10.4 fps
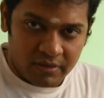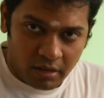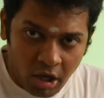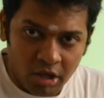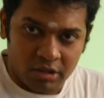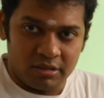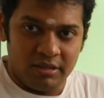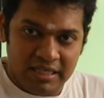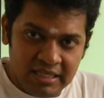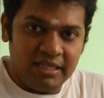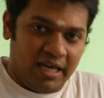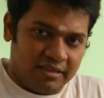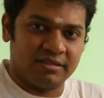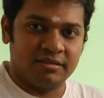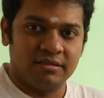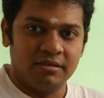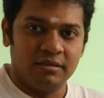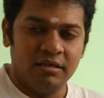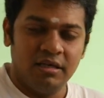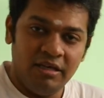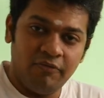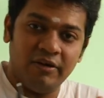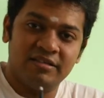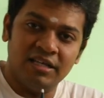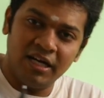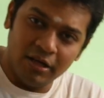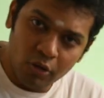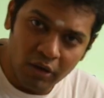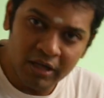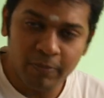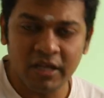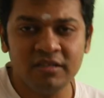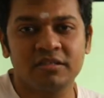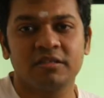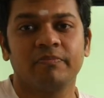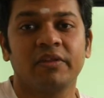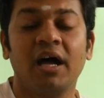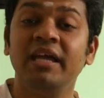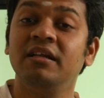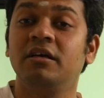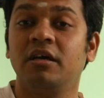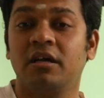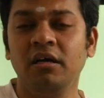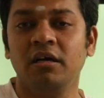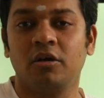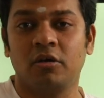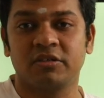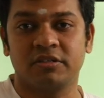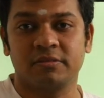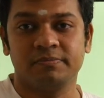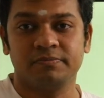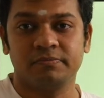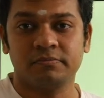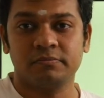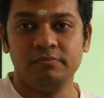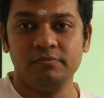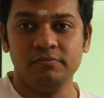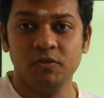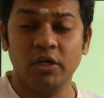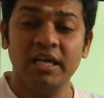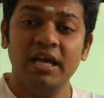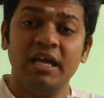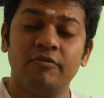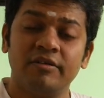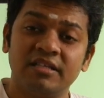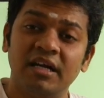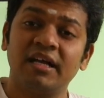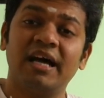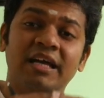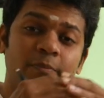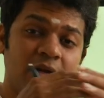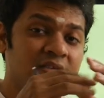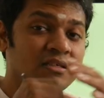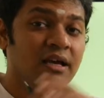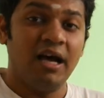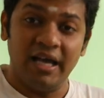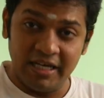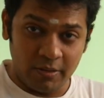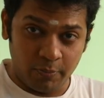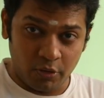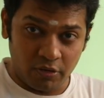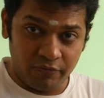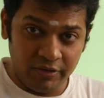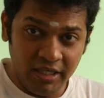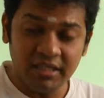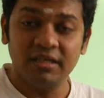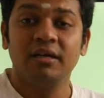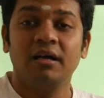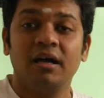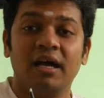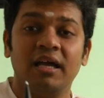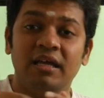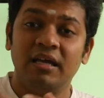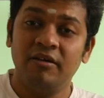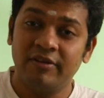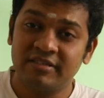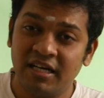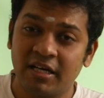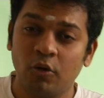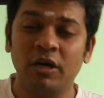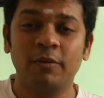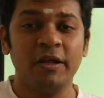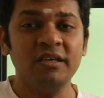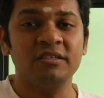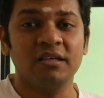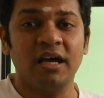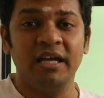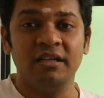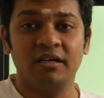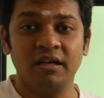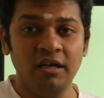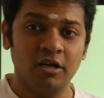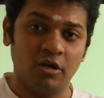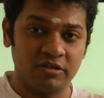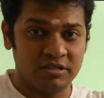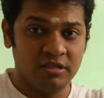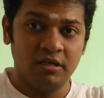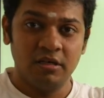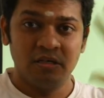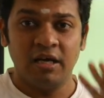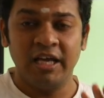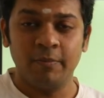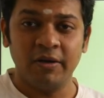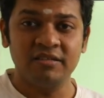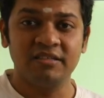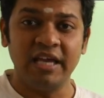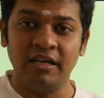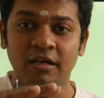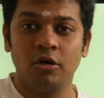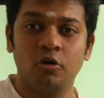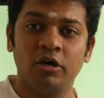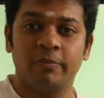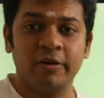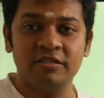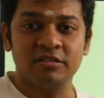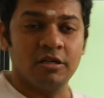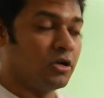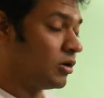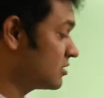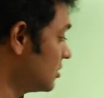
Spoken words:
Or in case, if I sell at a lower price, I incur a loss. Okay, if I sell at a higher price, I get a profit. If I sell at a lower price, I incur a loss. Higher price, gain. Lower price, loss.